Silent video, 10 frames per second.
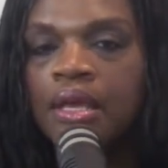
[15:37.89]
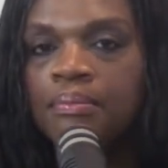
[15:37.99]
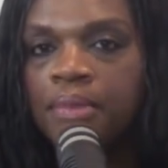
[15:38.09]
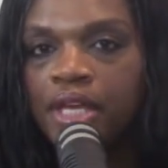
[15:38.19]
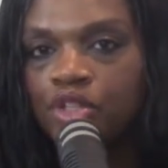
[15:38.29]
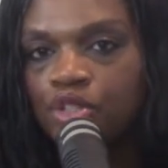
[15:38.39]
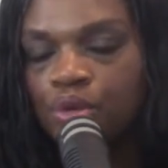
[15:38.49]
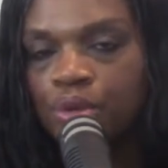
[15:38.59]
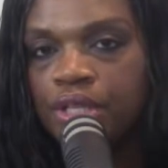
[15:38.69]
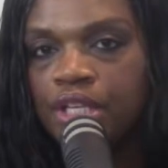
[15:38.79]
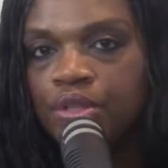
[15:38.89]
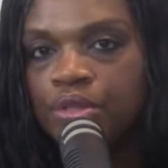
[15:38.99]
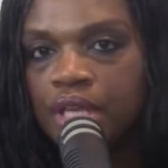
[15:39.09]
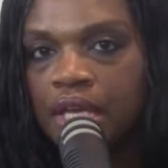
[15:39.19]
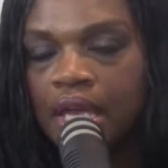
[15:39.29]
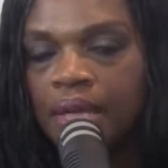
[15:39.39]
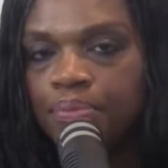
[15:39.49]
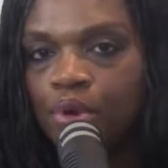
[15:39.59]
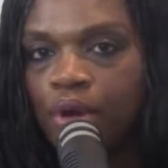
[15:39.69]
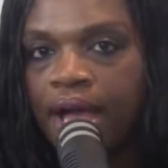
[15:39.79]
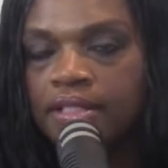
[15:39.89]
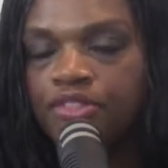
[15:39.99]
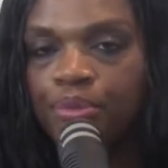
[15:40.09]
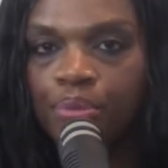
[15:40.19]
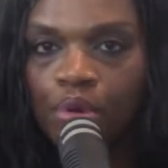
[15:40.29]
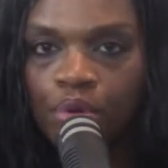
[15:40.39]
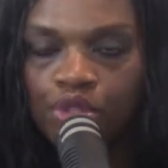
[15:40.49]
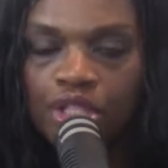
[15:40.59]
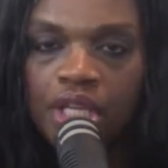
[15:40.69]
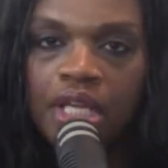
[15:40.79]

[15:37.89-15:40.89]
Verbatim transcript: make sure that you take a proactive approach